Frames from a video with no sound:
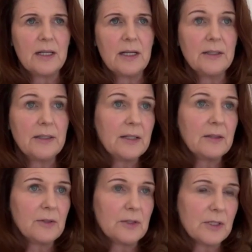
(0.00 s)
And
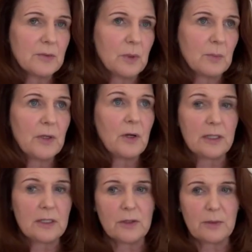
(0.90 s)
then there's what we call
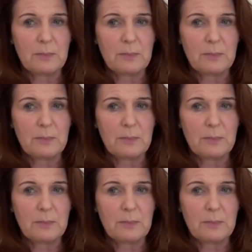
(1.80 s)
the sort of